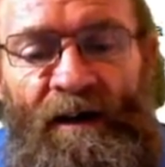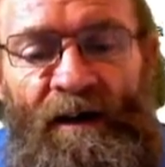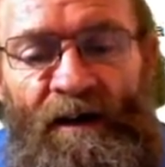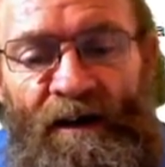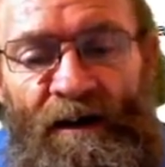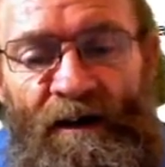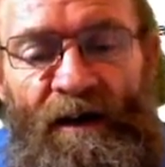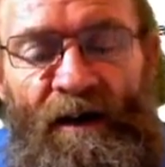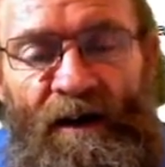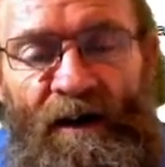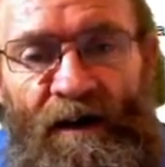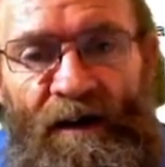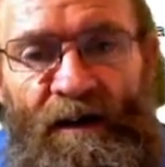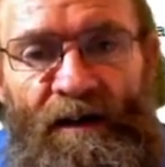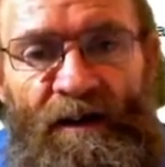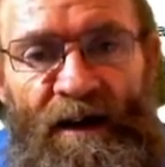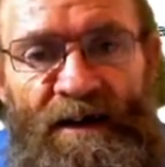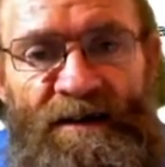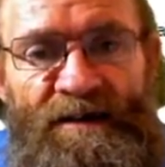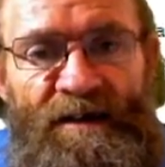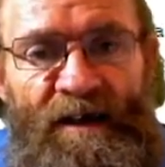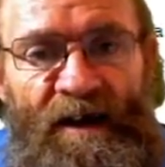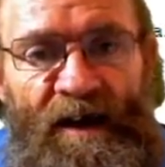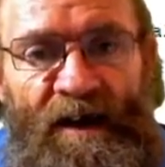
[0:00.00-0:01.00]

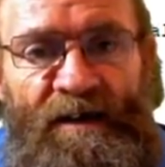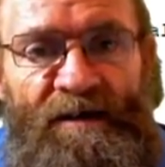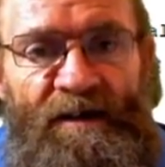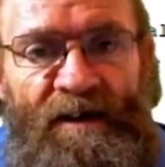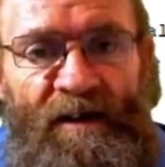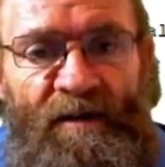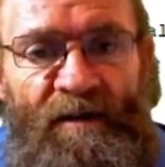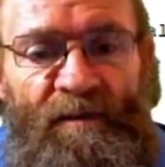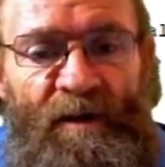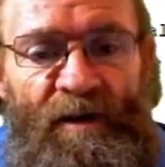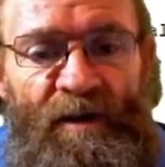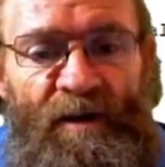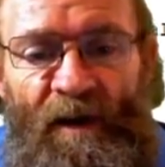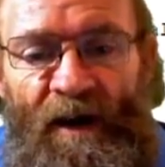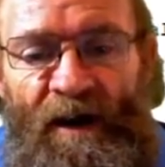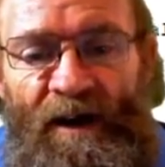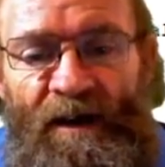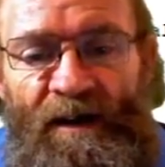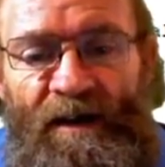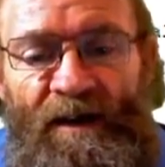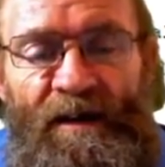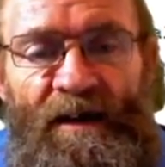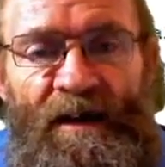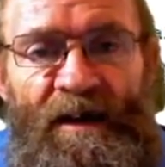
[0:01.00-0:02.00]
there's an entry being
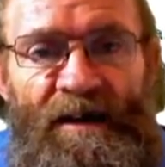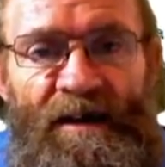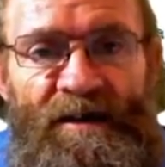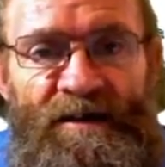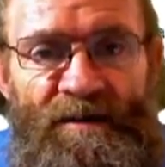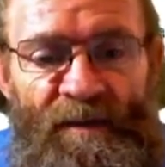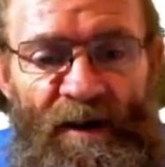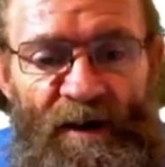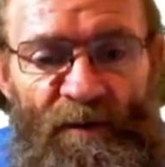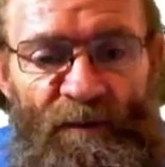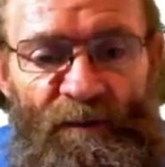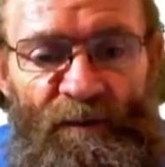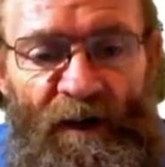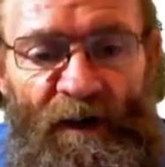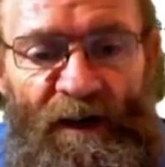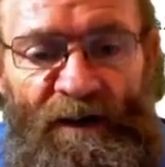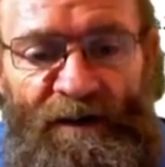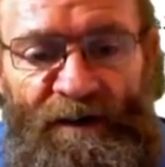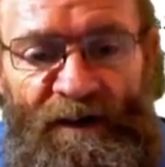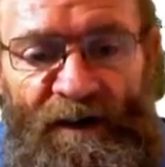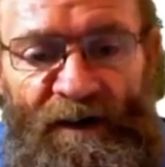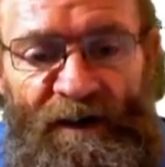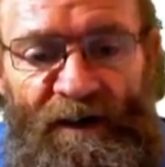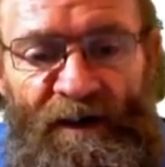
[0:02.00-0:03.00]
made in the XML
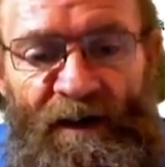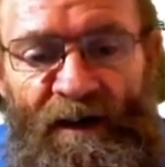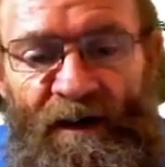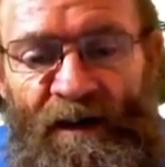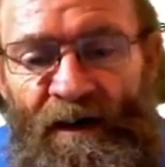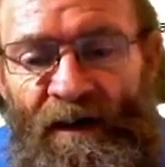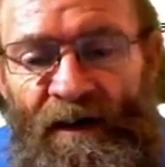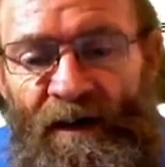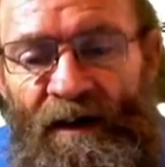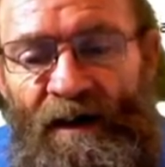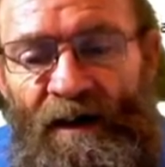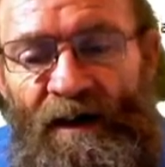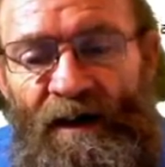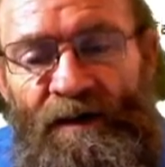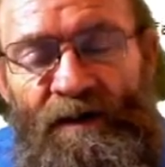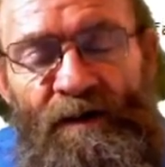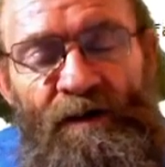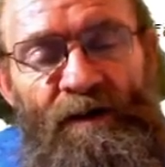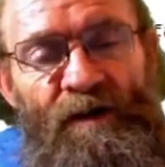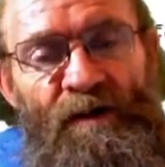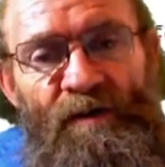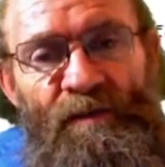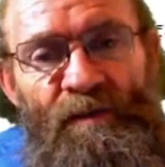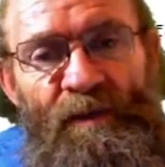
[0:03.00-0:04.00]
file then, and you
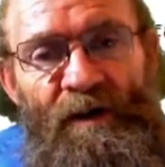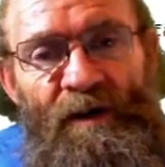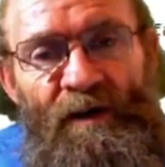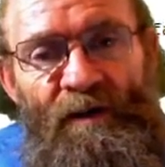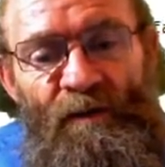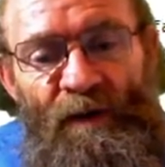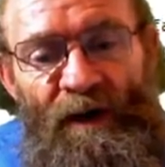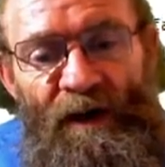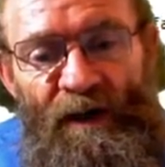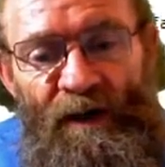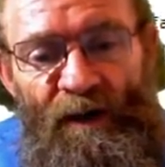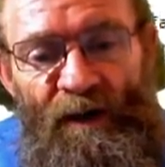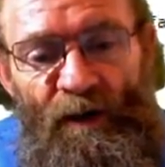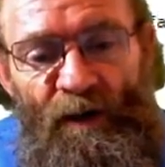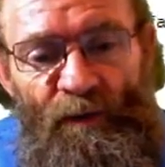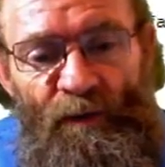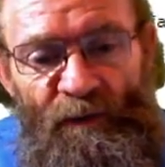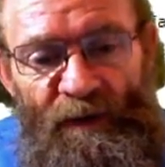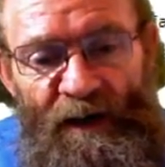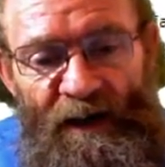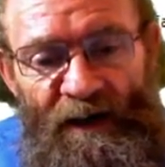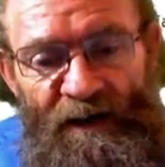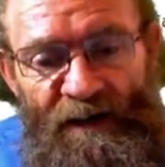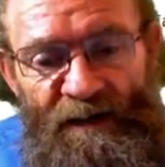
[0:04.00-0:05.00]
need to be aware
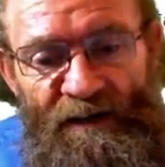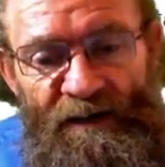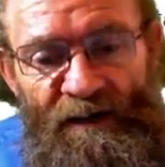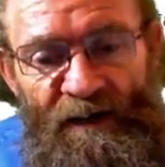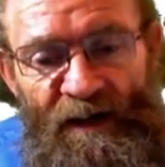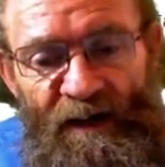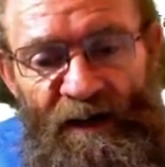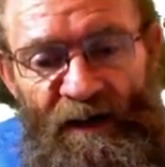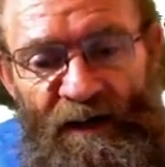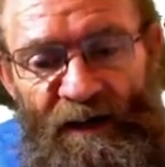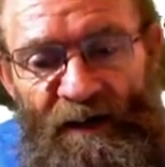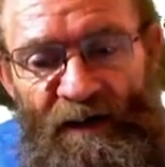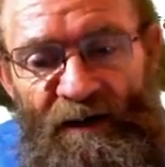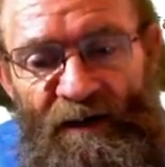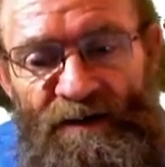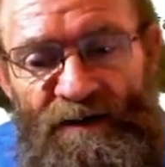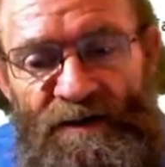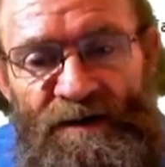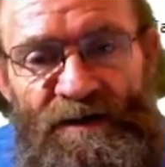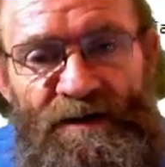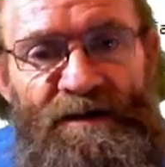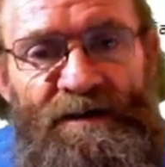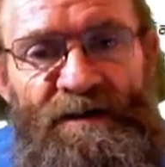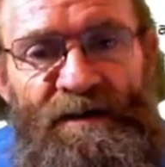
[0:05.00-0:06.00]
of that. Don't
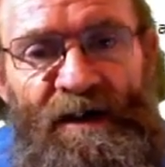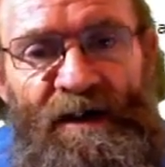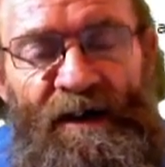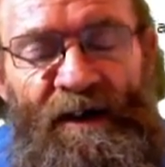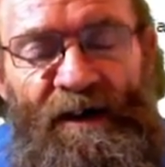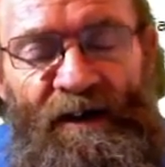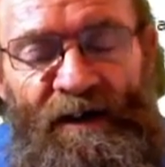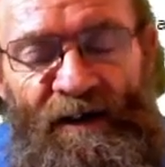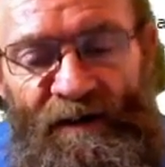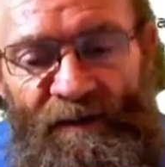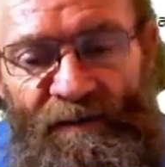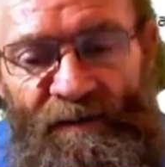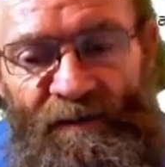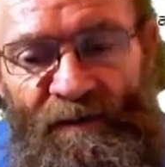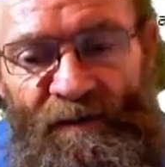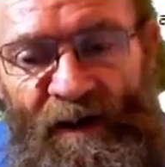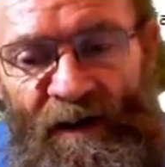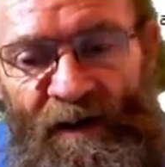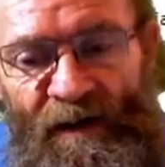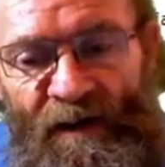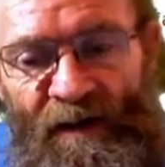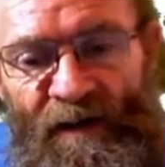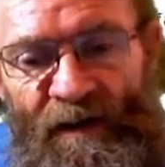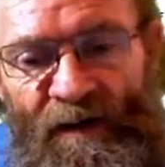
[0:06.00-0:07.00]
just
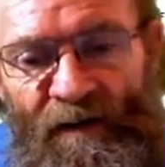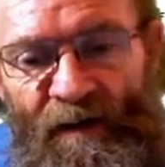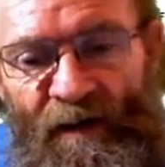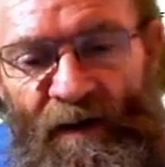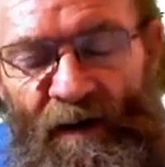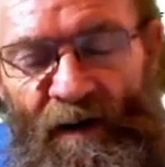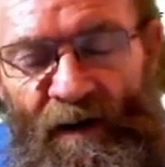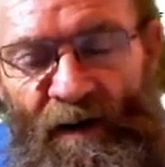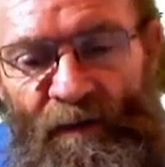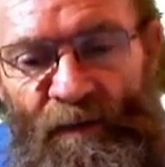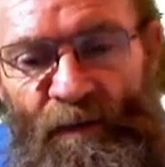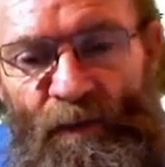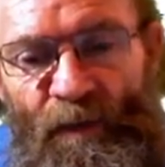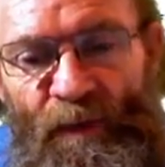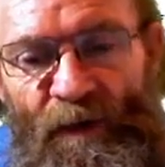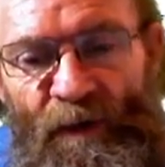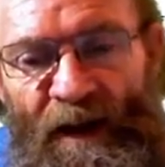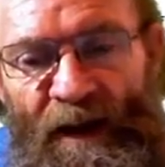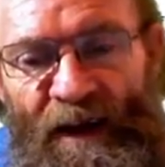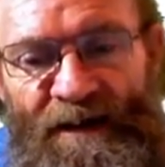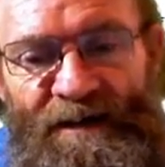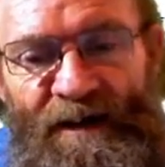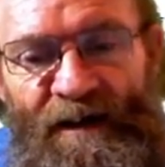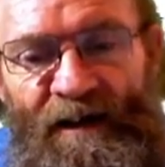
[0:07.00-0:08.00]
put
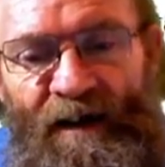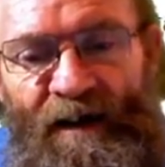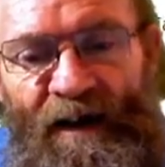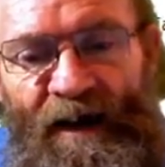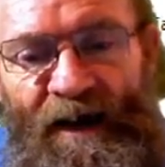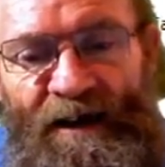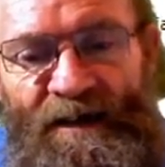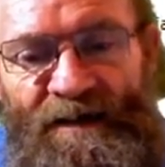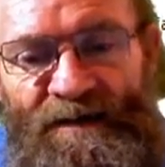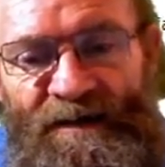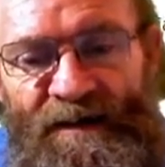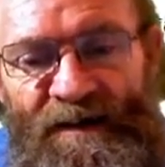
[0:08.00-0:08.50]
extra lines